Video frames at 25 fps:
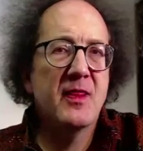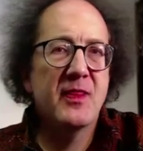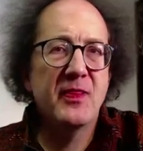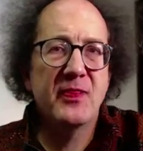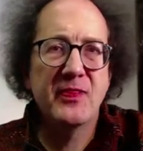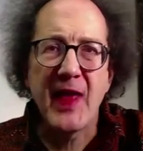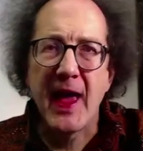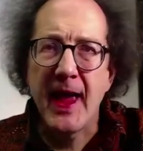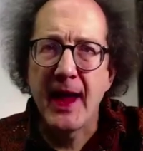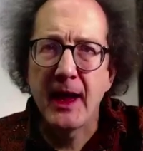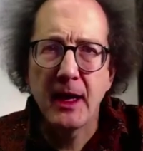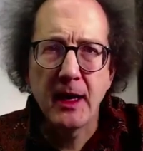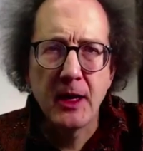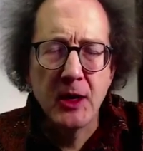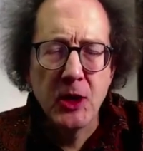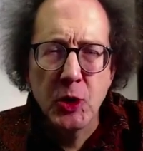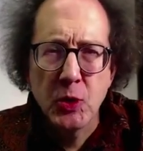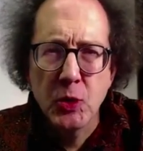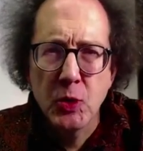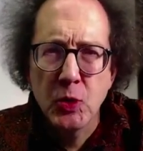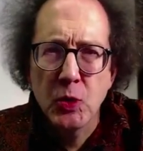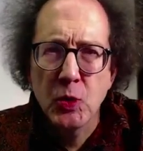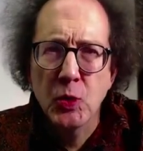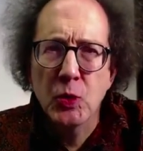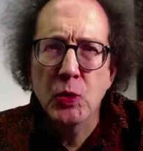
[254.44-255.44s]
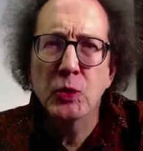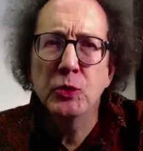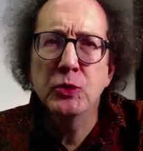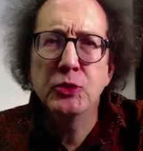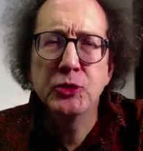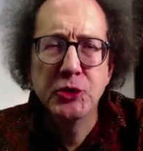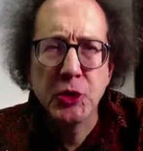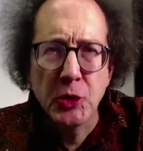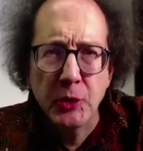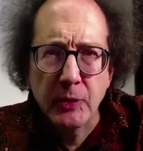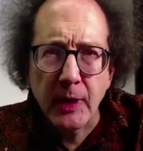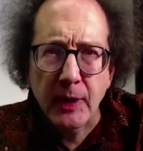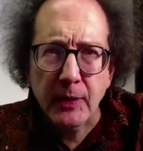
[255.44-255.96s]
Thank you,
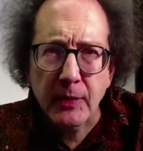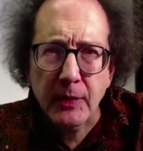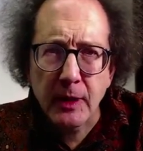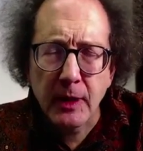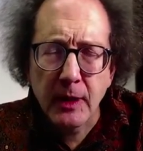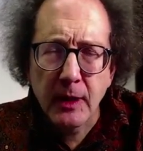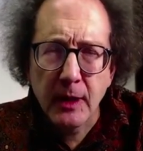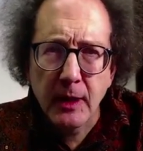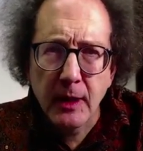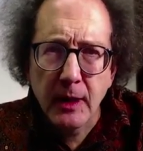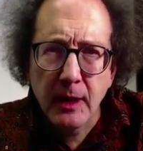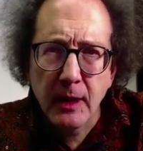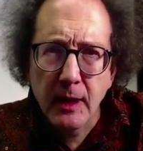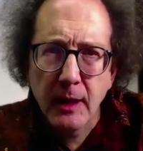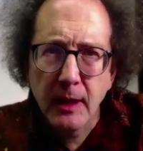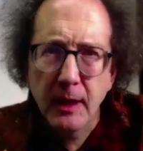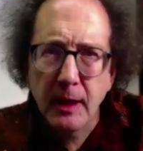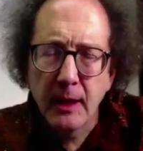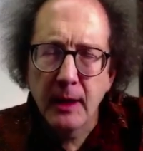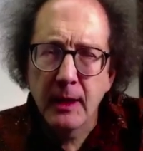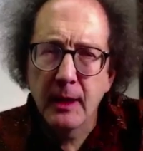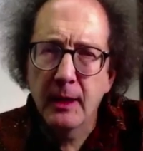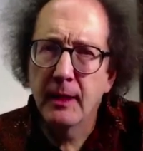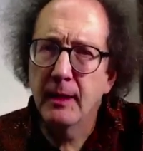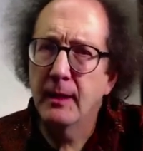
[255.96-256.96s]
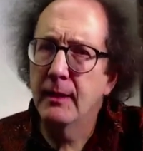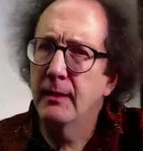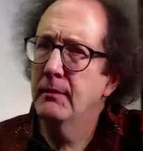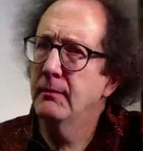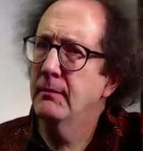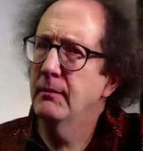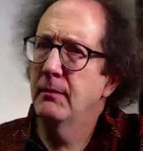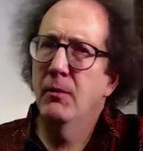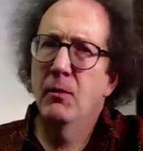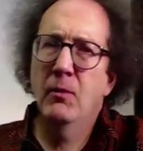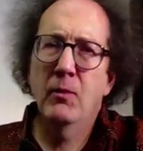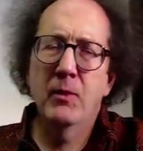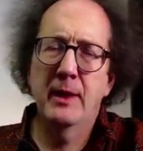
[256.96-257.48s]
Judith.
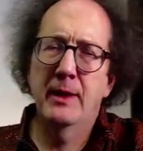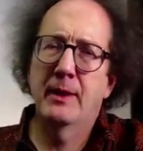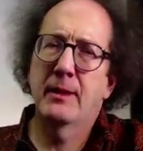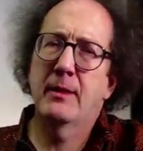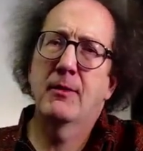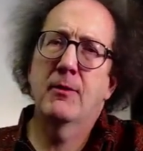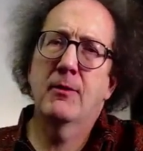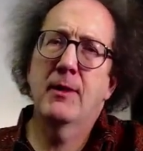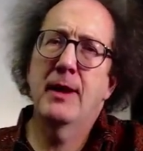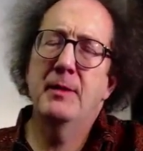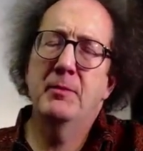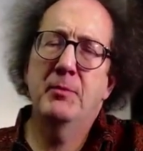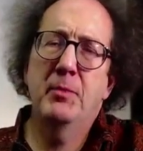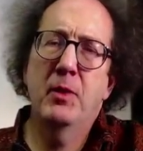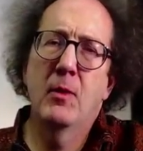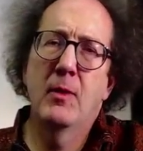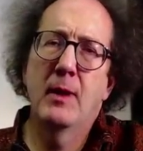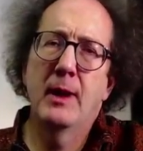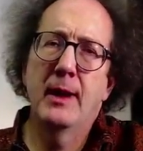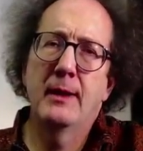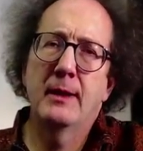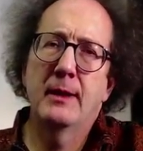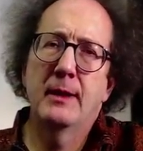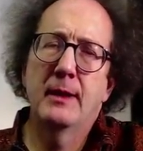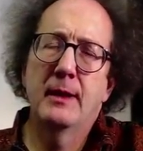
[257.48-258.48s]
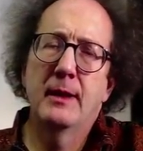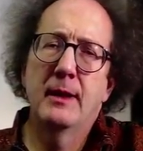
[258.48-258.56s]
What a great point.